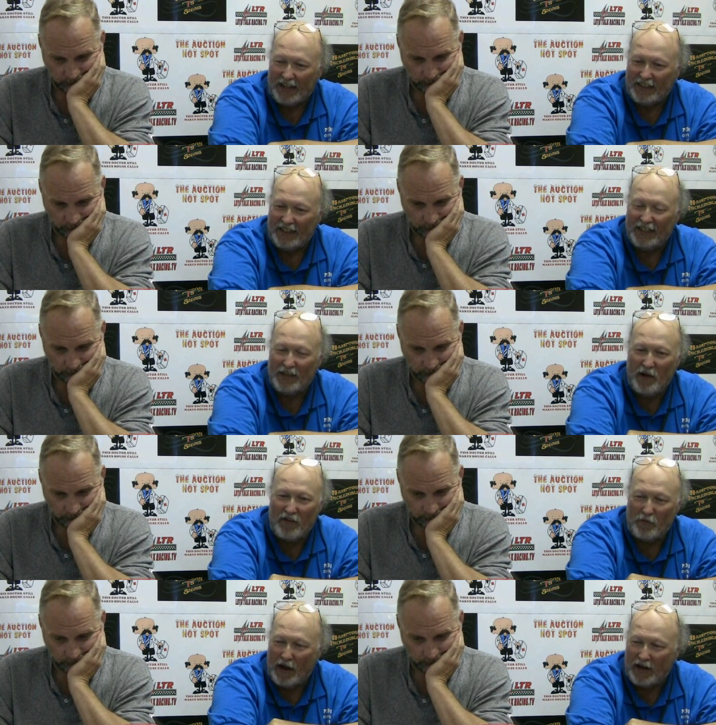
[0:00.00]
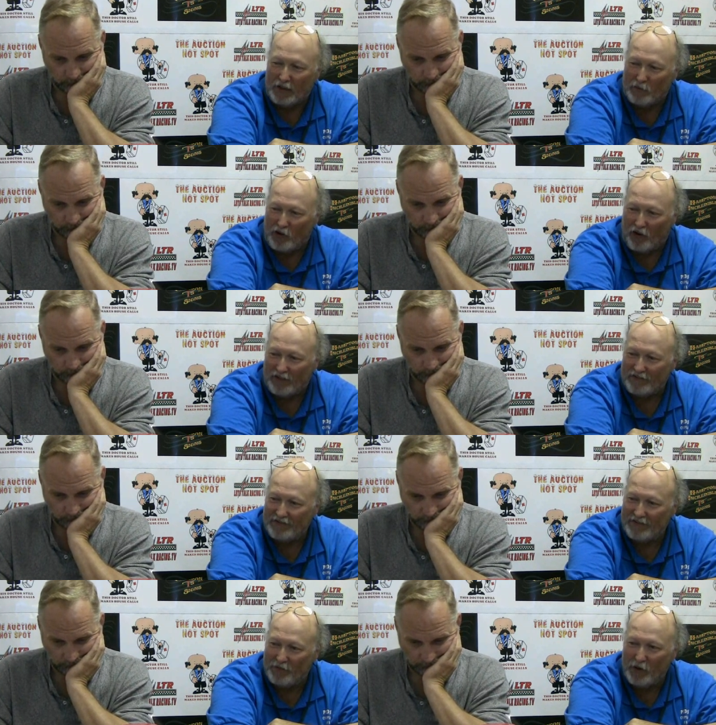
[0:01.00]
Speaker 1: and they didn't even have a backup cart.
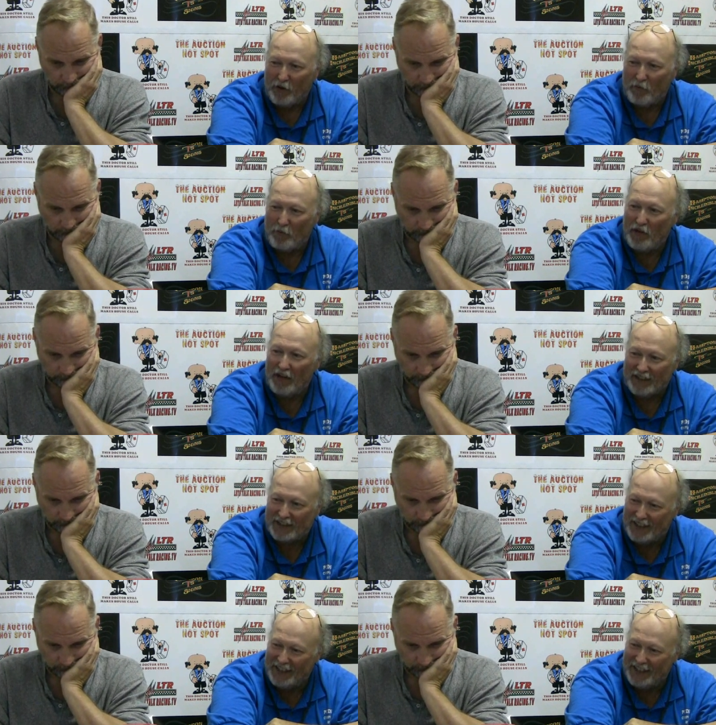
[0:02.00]
We were pissed.